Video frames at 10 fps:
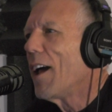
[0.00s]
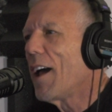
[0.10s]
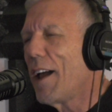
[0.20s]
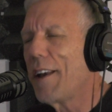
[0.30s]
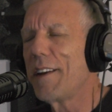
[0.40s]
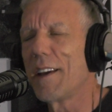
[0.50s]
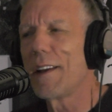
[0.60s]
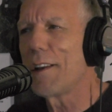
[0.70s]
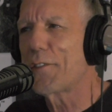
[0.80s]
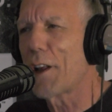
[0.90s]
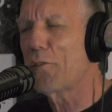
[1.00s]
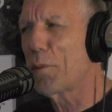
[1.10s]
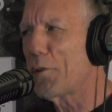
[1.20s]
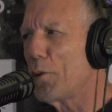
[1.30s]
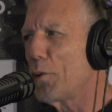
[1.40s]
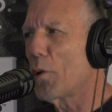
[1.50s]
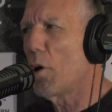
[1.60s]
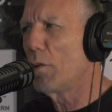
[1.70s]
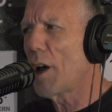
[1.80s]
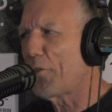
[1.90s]
And it stays with you your
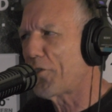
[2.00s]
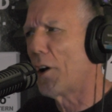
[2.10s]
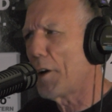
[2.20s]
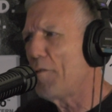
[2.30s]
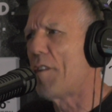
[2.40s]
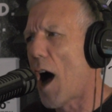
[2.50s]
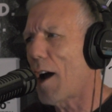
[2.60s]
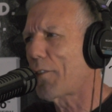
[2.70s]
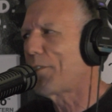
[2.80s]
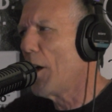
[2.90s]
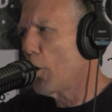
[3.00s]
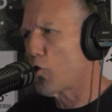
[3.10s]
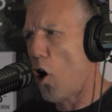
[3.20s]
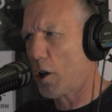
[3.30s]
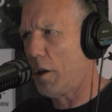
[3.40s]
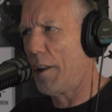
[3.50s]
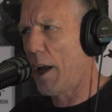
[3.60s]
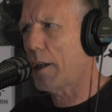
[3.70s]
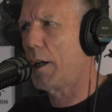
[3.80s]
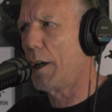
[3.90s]
whole life. Sonny Fox talked to
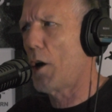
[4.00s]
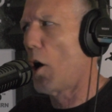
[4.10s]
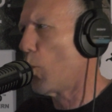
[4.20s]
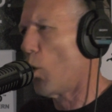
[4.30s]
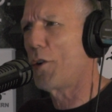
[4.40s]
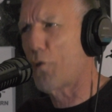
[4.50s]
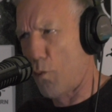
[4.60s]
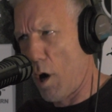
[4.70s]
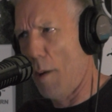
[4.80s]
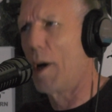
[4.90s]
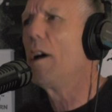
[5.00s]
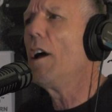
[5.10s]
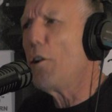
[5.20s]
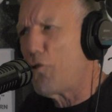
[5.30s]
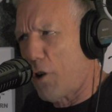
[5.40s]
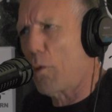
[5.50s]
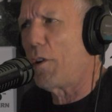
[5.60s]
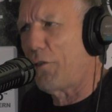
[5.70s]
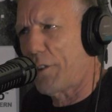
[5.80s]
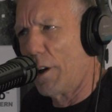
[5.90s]
that kid on Wonderama. Jerry
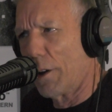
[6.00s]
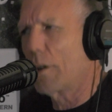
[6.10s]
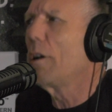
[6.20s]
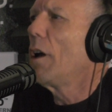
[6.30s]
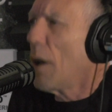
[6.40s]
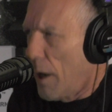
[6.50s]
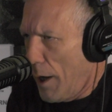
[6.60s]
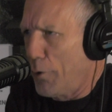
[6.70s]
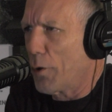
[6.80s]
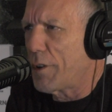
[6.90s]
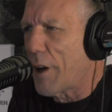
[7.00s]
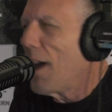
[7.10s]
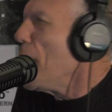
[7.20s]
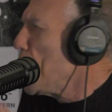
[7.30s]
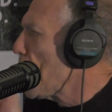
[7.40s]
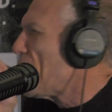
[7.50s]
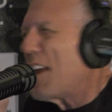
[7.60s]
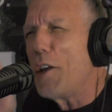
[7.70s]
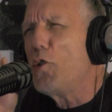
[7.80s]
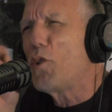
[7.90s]
Stiller, and
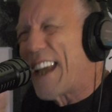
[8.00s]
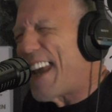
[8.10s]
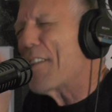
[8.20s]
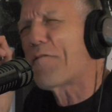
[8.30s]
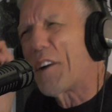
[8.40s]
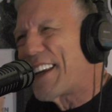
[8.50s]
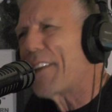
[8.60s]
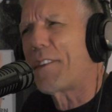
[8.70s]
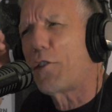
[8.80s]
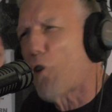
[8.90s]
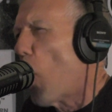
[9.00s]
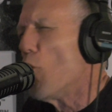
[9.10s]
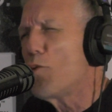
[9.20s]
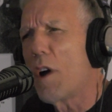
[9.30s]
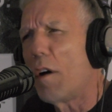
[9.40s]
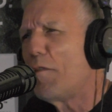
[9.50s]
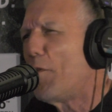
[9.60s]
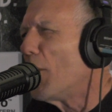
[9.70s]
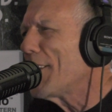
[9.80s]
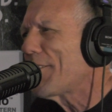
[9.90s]
you can't forget the tone of
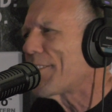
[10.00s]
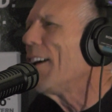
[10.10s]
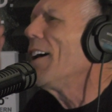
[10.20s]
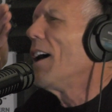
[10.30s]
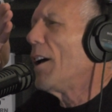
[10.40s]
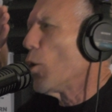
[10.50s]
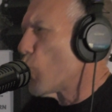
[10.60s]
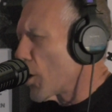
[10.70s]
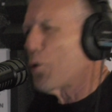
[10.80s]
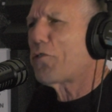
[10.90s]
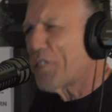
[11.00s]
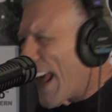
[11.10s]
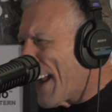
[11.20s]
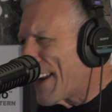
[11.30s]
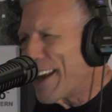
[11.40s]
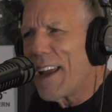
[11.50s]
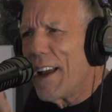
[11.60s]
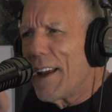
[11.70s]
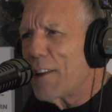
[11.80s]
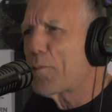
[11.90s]
voice, where you're standing.
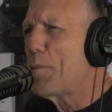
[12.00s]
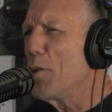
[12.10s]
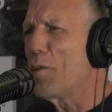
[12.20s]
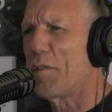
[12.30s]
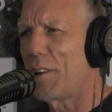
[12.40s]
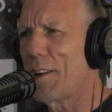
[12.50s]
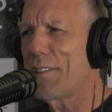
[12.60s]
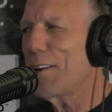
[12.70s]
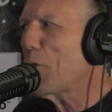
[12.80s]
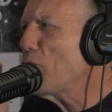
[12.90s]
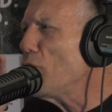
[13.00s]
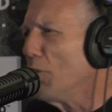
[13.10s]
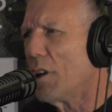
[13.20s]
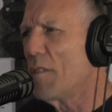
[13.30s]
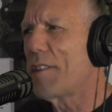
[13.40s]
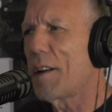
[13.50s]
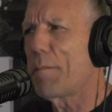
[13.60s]
It's beautiful, isn't it? Don't you love that?